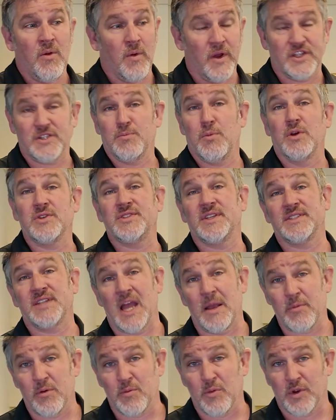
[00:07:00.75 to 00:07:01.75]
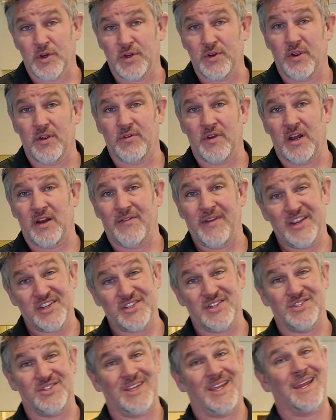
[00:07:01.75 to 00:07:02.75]
which most of the time when we're doing
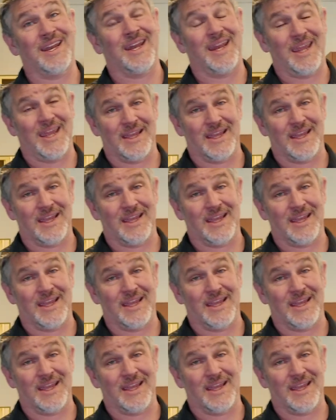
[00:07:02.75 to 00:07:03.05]
renovations, it